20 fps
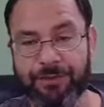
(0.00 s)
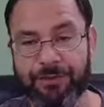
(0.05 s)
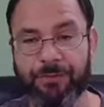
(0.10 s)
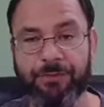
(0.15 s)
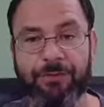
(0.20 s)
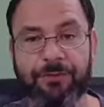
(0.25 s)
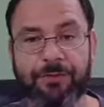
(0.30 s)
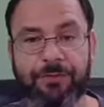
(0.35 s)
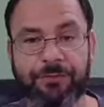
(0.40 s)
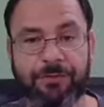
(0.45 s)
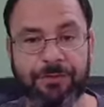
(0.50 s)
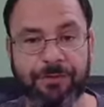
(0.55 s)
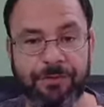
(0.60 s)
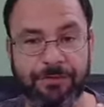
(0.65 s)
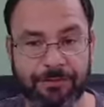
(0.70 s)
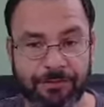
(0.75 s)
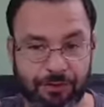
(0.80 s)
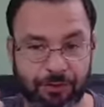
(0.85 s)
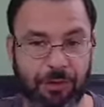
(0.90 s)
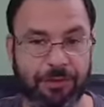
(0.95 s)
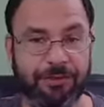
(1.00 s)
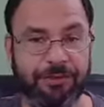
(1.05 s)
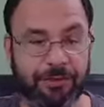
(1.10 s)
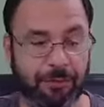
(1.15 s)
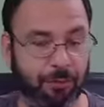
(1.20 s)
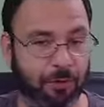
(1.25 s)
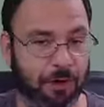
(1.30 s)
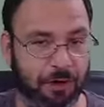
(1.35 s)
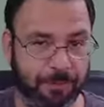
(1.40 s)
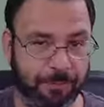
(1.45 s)
you trust the
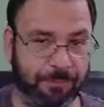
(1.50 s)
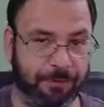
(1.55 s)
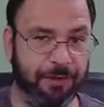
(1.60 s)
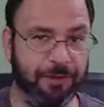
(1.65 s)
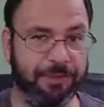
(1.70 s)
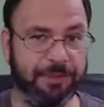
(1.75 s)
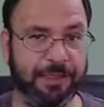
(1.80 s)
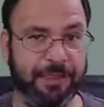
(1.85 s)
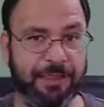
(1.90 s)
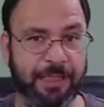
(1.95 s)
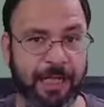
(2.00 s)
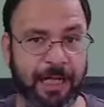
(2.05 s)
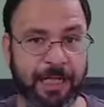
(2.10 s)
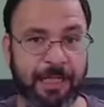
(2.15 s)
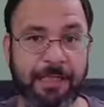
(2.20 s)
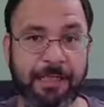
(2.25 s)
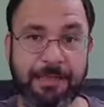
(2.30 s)
wrong person,